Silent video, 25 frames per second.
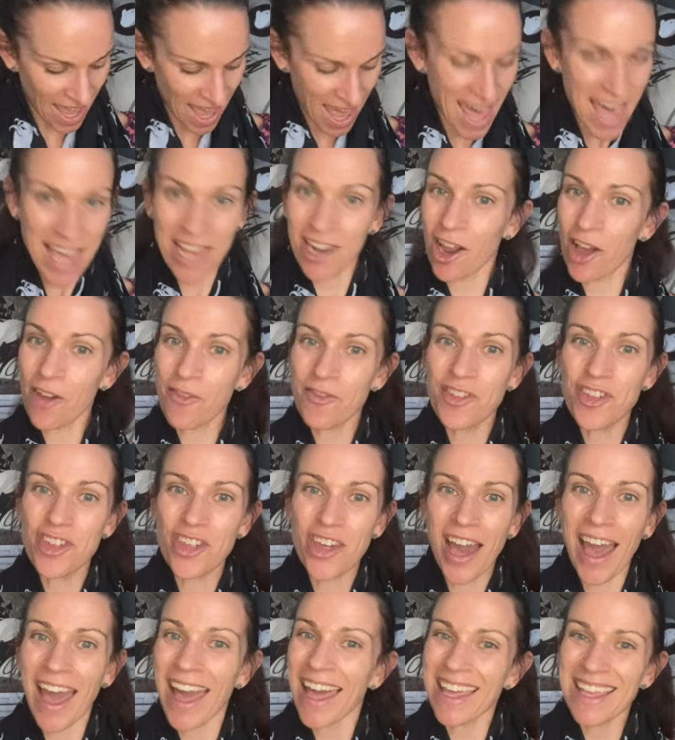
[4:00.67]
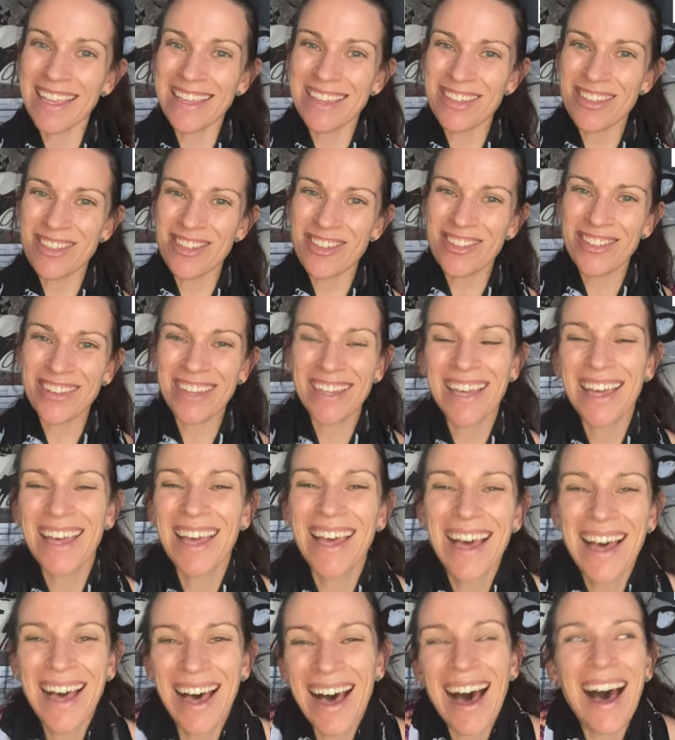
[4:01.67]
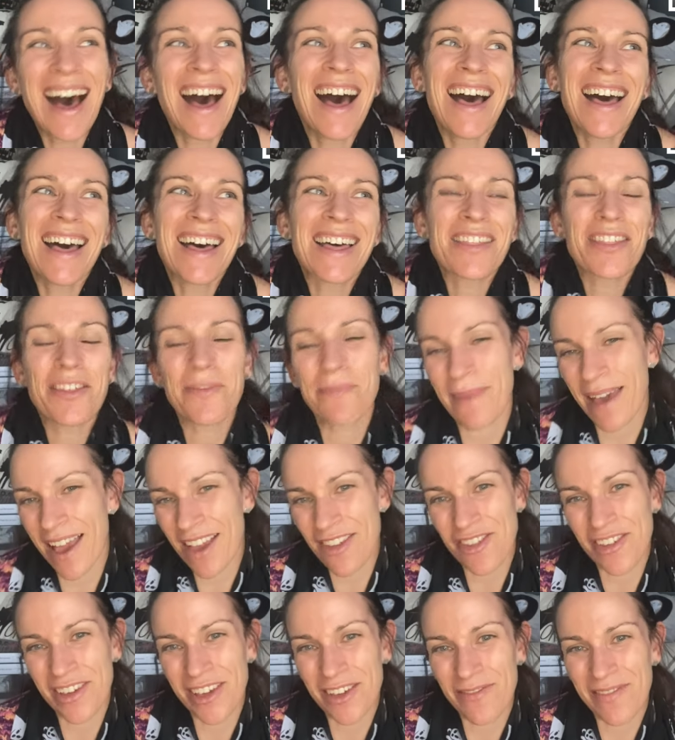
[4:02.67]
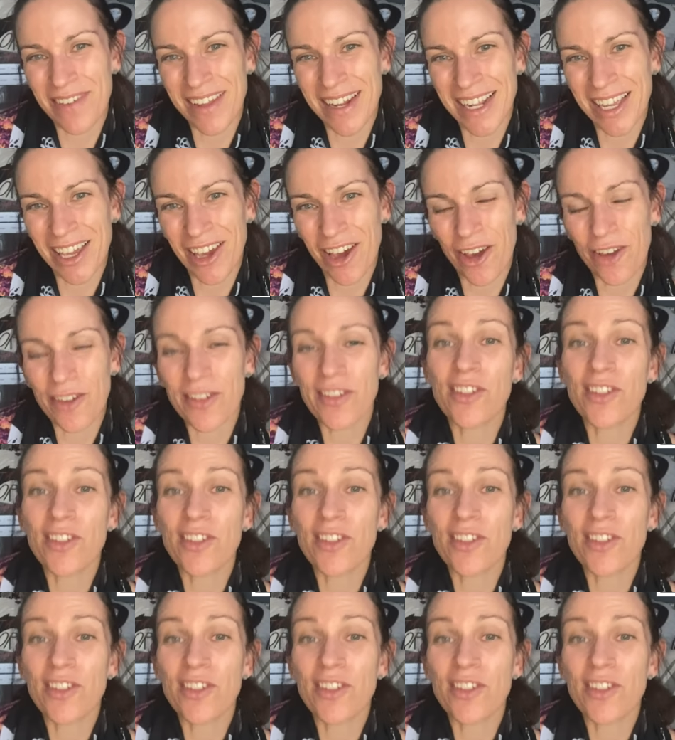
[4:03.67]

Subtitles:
and I've changed. Ah, the magic of video.